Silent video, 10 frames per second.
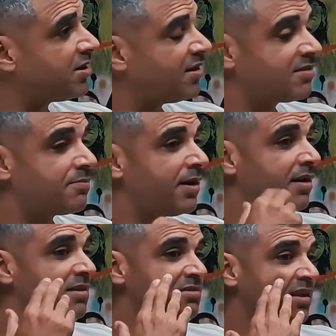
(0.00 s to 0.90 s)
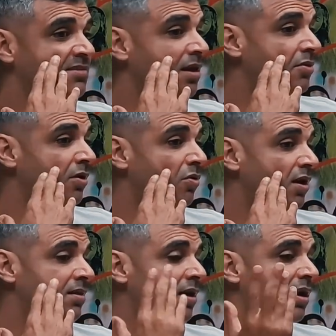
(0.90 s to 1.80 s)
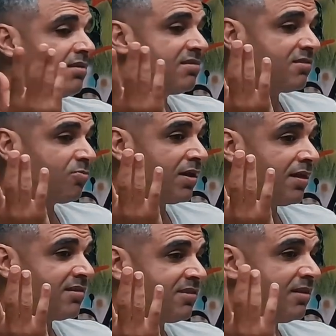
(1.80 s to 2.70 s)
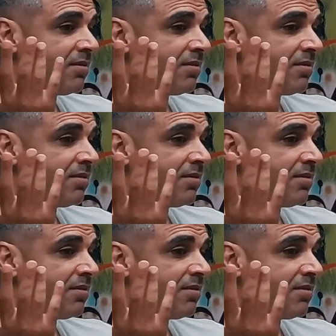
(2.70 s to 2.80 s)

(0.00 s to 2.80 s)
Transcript: There is nothing wrong and right. This is what they see.